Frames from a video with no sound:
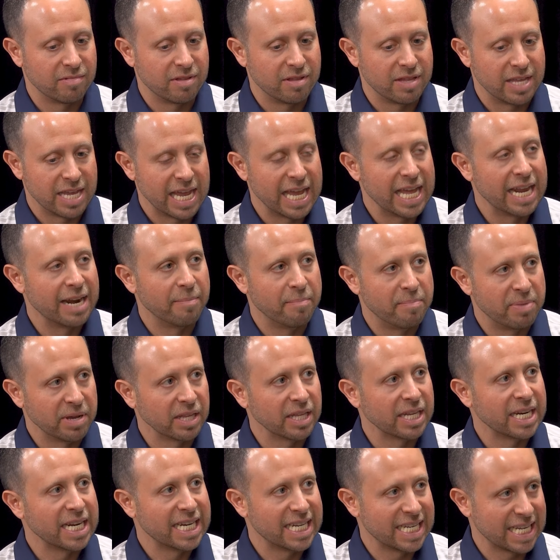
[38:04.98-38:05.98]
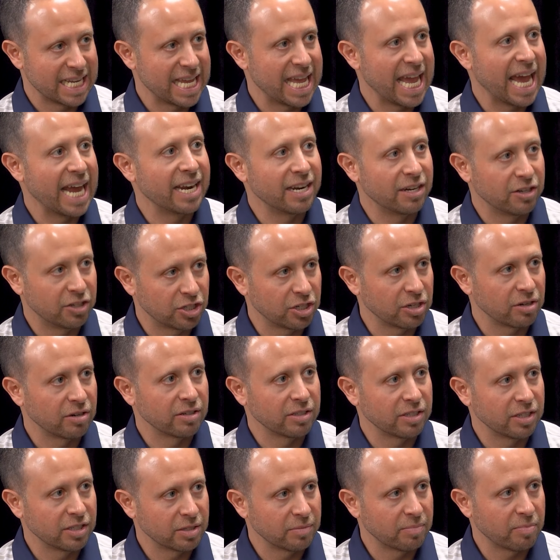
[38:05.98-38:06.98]
the inability to get
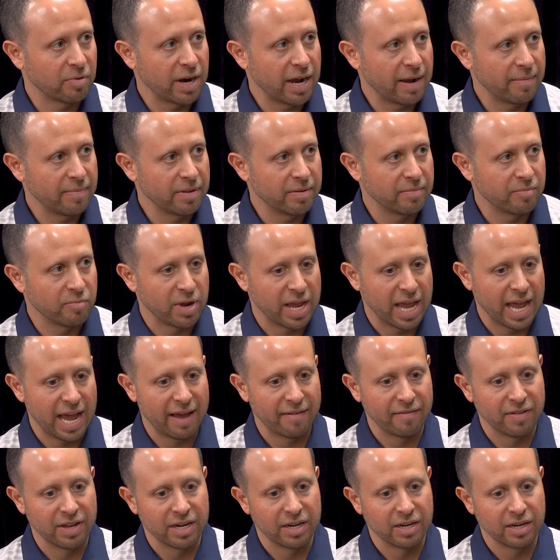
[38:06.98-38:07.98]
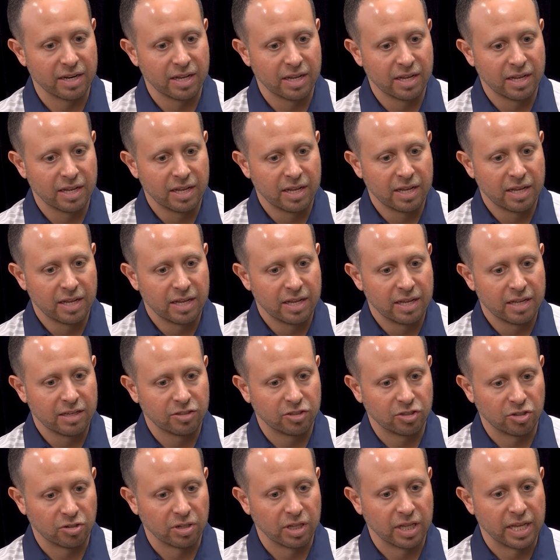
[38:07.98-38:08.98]
insurance is a problem. We haven't,
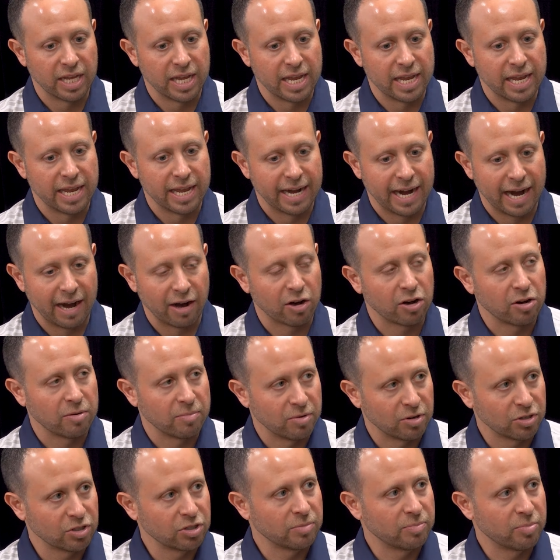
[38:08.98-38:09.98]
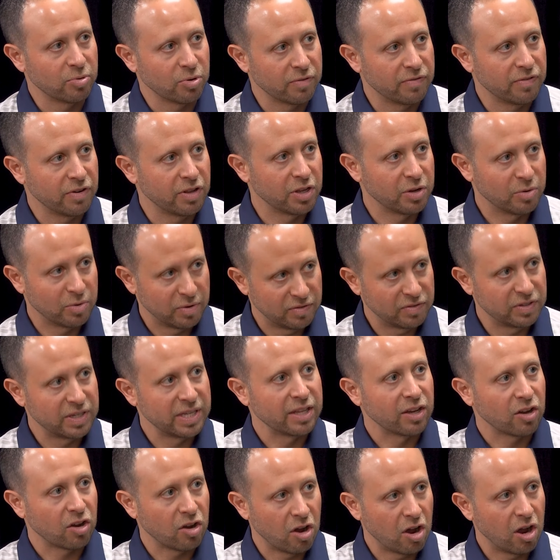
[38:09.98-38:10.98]
certainly in our commercial portfolio, we've seen
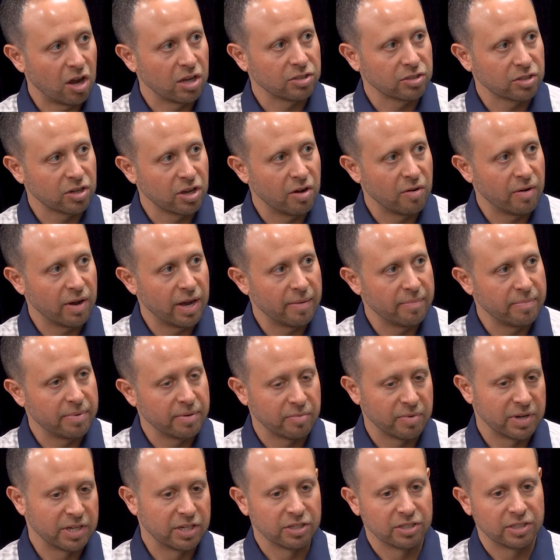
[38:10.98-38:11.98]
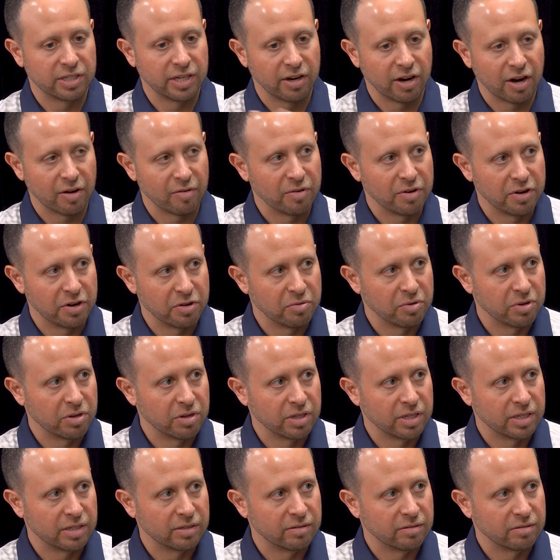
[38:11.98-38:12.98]
the cost go up, but we just did our
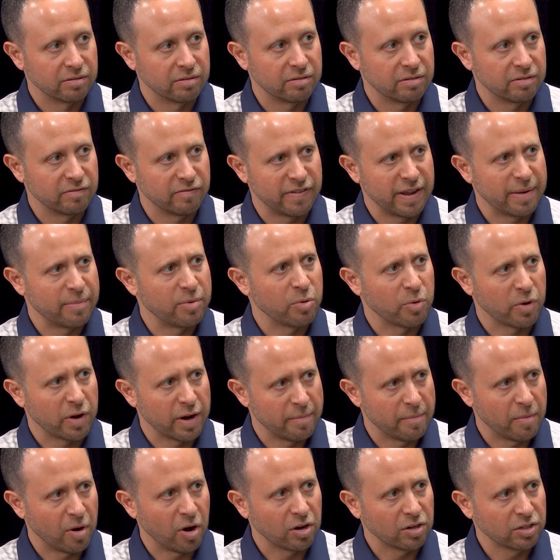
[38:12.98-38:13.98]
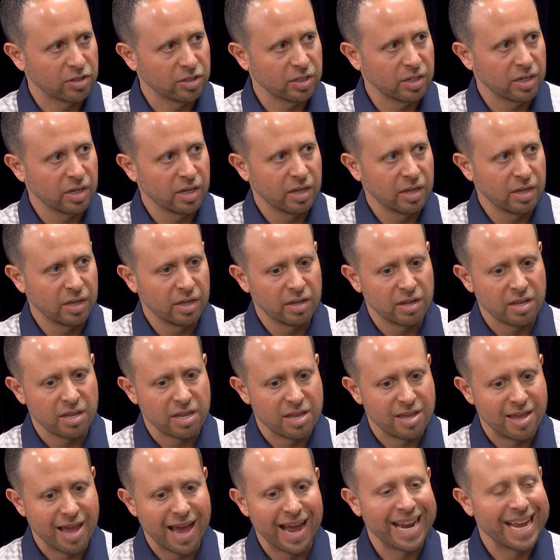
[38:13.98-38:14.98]
renewal in February, March.
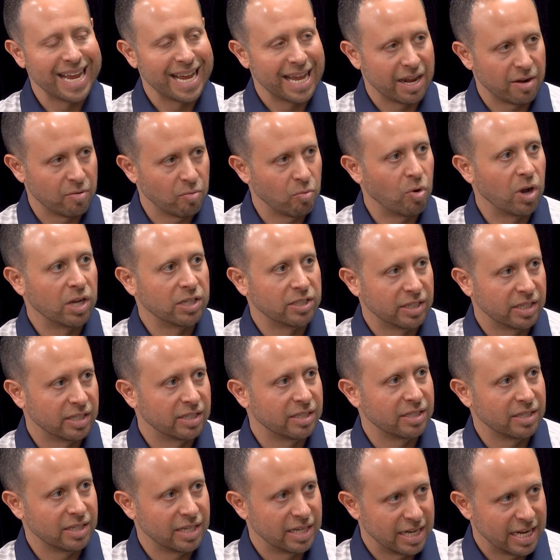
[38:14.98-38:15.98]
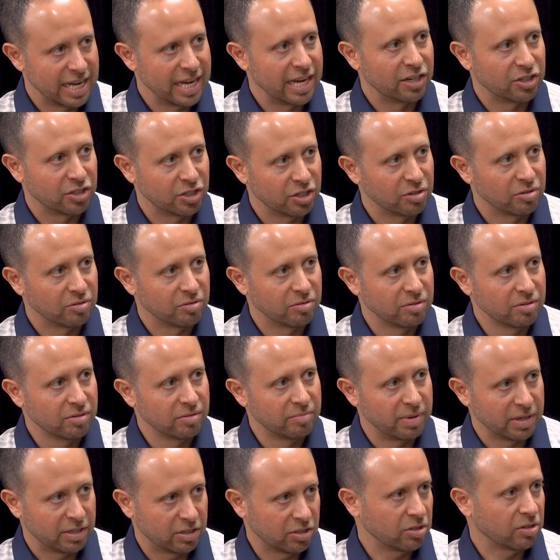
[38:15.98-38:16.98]
Getting it wasn't an issue,
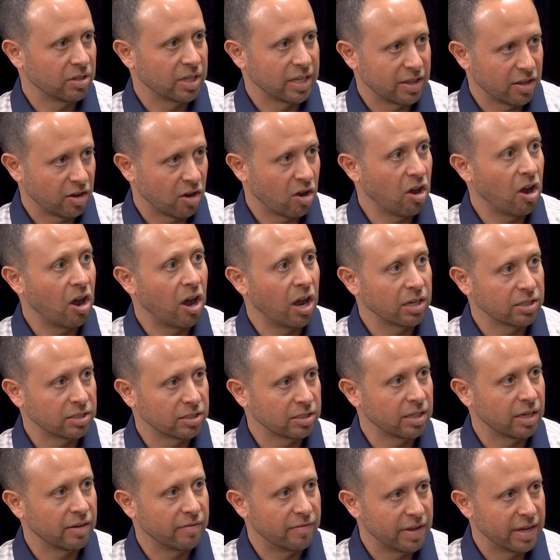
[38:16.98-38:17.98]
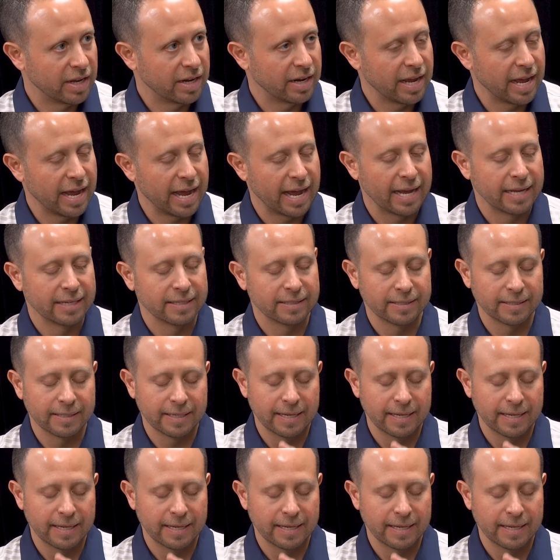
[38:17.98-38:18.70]
but certainly the cost of it has